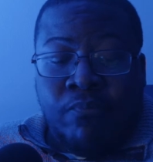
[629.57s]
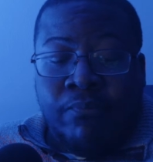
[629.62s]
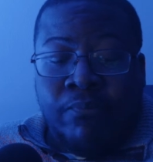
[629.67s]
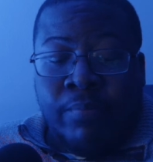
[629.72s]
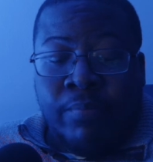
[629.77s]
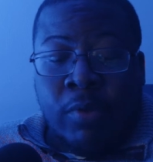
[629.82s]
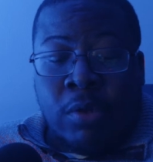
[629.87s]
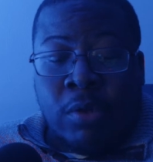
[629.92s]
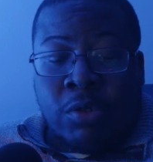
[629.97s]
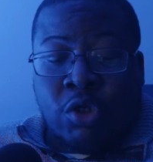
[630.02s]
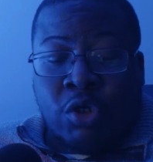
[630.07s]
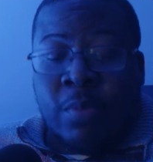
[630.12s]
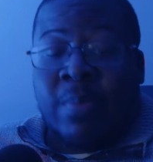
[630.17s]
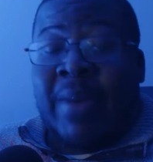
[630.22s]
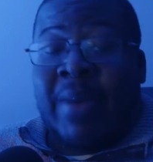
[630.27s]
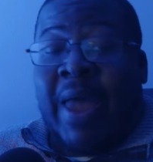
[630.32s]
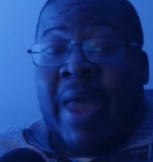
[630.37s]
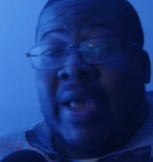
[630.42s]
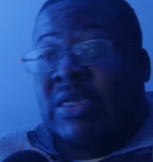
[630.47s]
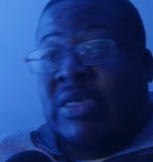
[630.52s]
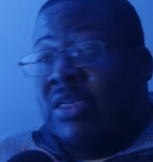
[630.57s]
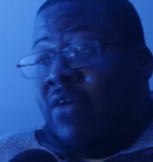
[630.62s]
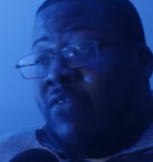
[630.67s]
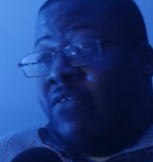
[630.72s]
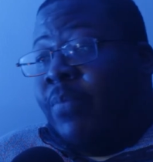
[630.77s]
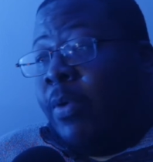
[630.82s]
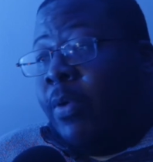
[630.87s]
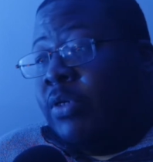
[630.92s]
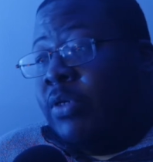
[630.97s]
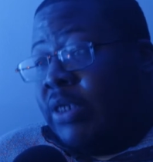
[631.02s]
Super Black is another
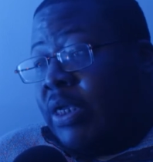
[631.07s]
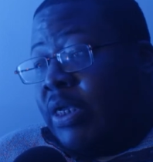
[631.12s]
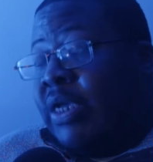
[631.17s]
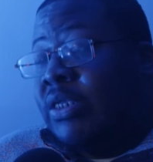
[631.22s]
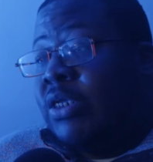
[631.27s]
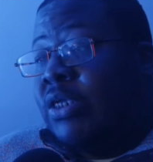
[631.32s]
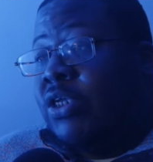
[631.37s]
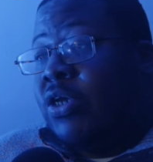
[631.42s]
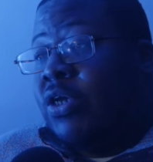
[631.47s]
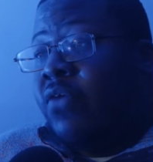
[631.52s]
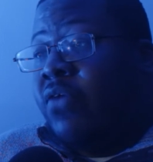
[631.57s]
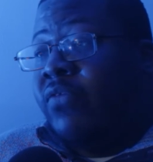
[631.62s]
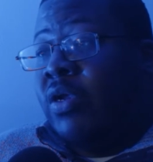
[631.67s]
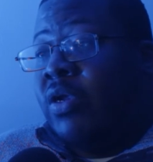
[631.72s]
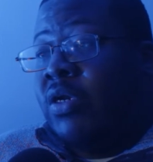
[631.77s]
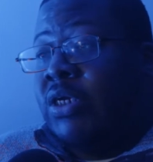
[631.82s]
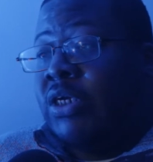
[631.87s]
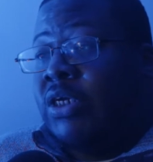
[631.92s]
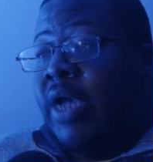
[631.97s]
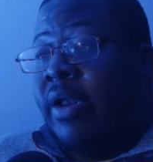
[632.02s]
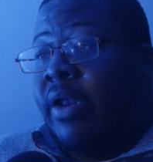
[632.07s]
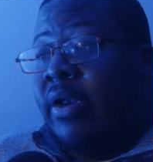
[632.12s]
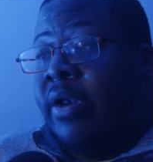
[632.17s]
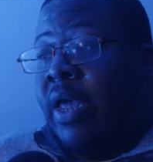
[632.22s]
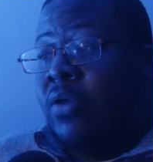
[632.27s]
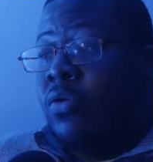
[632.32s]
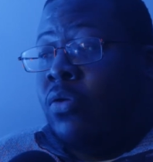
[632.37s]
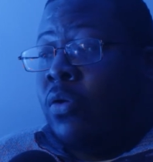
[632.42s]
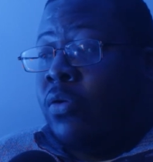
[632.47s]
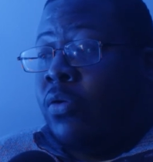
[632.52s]
person. He's deserving of the shot. Like,
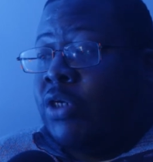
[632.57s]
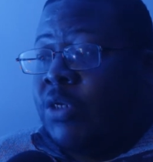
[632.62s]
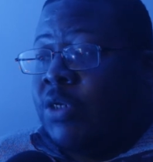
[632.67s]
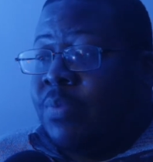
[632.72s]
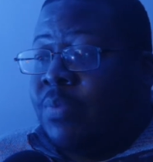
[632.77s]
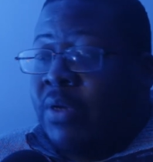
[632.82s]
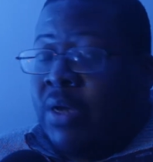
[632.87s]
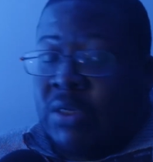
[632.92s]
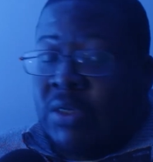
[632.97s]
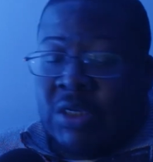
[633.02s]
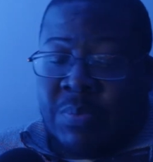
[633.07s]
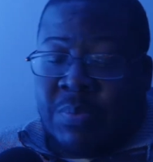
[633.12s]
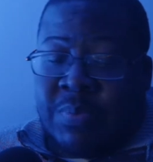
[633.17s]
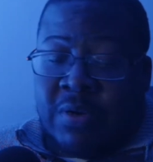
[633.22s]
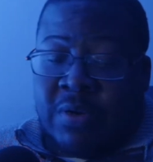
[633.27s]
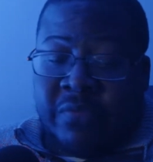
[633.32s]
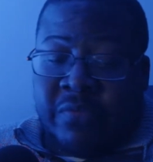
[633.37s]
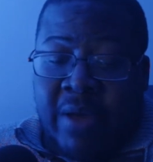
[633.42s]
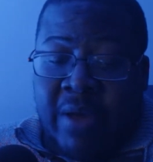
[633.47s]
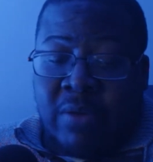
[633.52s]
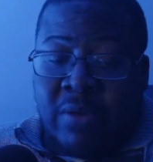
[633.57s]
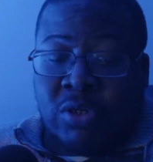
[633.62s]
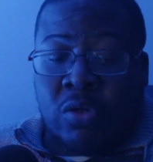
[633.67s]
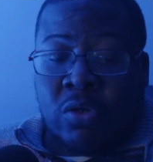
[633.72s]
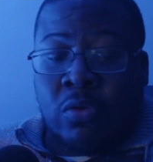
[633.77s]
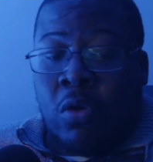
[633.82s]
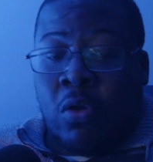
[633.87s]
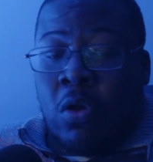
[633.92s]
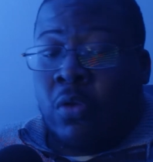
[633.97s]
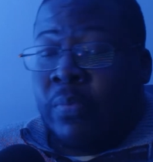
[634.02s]
you know, just because he's been around so
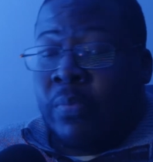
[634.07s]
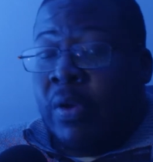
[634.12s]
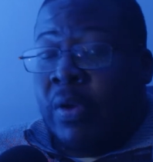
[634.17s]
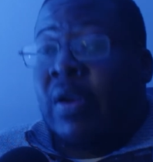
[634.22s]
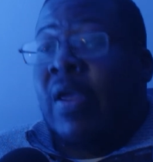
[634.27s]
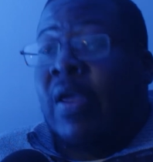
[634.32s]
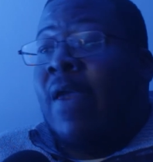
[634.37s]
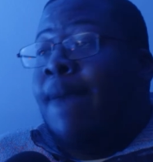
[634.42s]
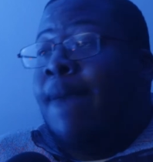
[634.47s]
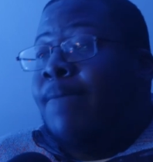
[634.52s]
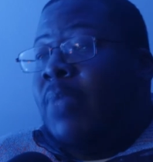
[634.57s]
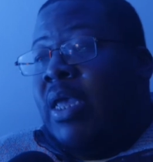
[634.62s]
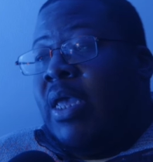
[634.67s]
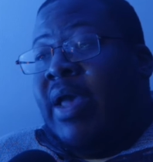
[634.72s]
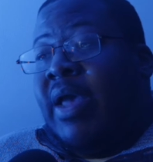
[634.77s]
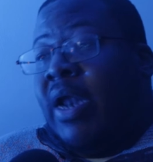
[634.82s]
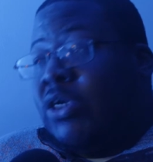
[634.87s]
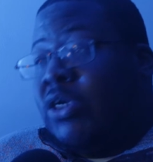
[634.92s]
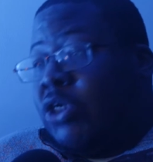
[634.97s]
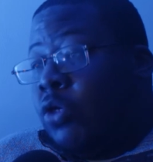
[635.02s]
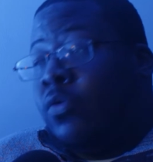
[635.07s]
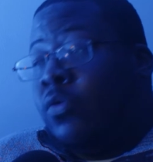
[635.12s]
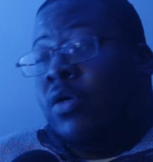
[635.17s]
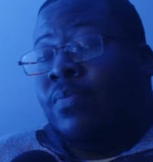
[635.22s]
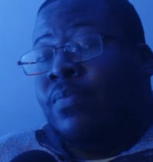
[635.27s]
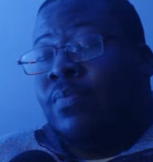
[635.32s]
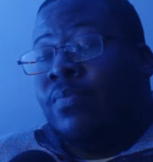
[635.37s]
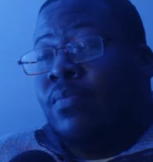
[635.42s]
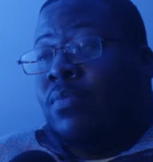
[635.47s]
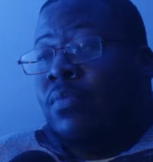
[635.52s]
long, but he got to show up.
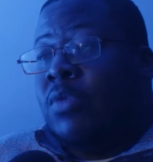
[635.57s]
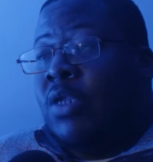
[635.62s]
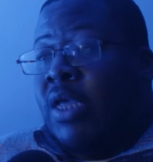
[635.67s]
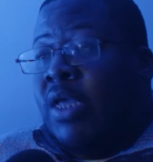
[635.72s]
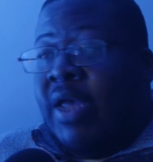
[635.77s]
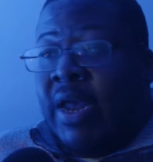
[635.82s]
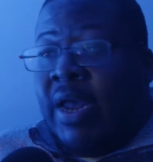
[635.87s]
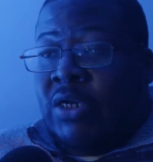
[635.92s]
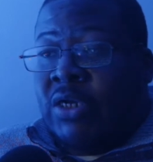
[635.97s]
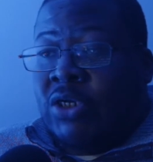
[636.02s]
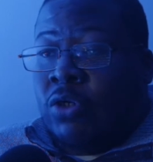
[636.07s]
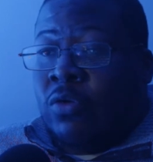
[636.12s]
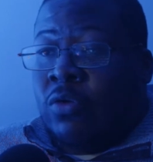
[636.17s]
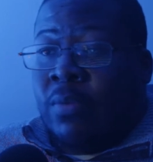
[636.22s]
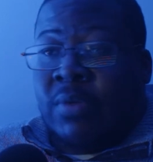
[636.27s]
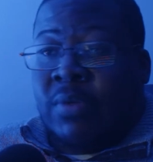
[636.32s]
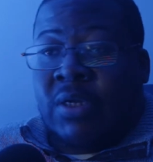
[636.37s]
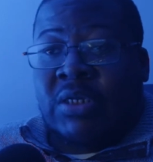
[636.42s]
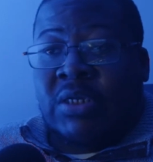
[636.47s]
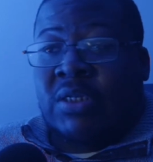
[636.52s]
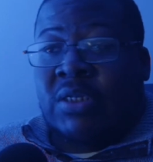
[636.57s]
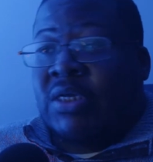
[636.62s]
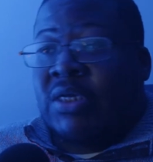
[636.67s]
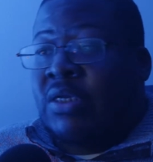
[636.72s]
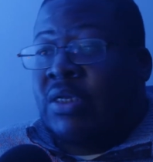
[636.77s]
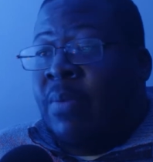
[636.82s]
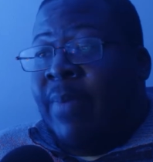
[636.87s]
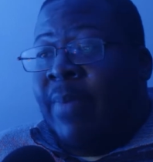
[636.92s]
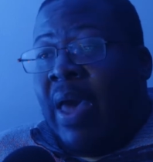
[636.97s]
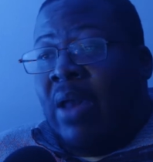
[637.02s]
He got to show up. This, this, a
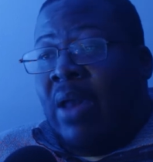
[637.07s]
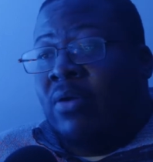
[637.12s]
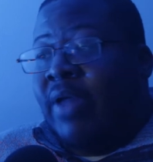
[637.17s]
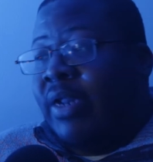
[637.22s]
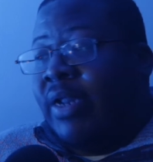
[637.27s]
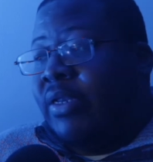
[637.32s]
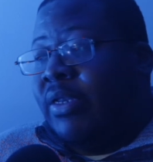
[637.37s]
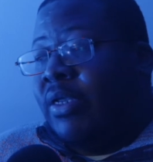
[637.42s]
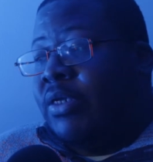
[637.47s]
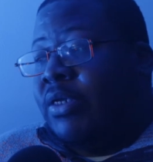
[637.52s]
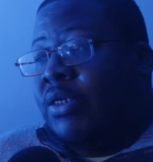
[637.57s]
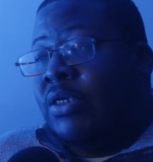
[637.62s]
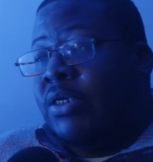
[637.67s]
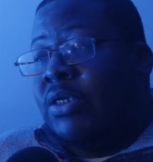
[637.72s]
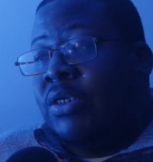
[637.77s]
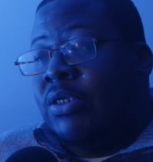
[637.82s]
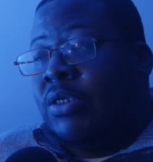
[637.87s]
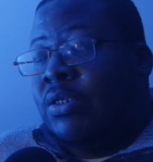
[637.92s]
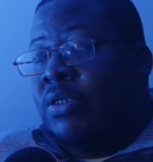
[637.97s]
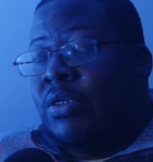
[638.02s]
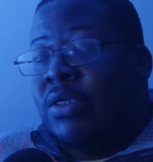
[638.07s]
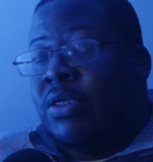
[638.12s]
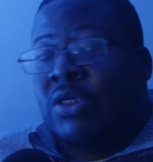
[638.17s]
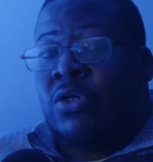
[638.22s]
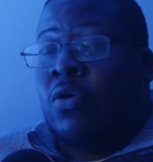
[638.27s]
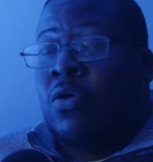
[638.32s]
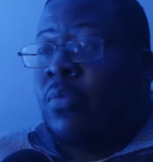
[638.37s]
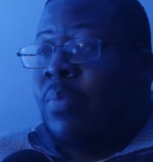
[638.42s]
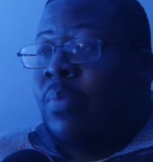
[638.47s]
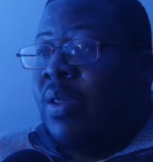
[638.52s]
battle like this is, this is
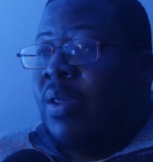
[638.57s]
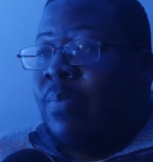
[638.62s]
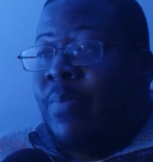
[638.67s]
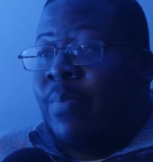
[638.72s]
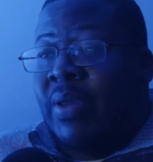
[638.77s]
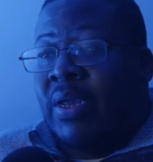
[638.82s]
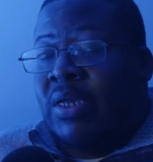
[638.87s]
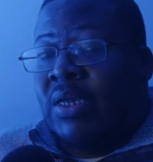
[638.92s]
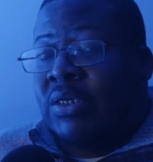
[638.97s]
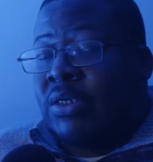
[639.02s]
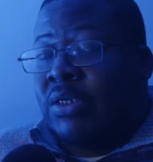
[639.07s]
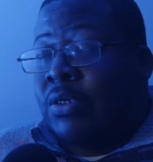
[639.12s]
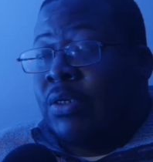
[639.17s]
going to be the biggest,